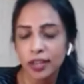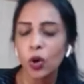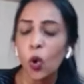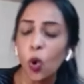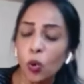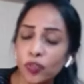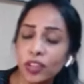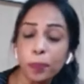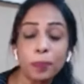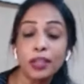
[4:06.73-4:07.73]
And
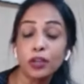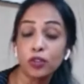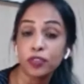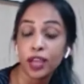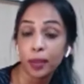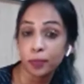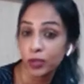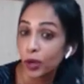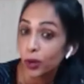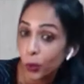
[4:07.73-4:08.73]
over a period of time,
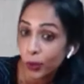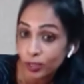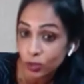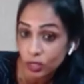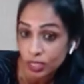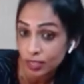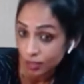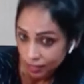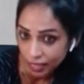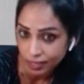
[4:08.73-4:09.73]
you're going to see the
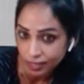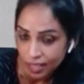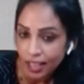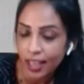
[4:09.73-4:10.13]
results.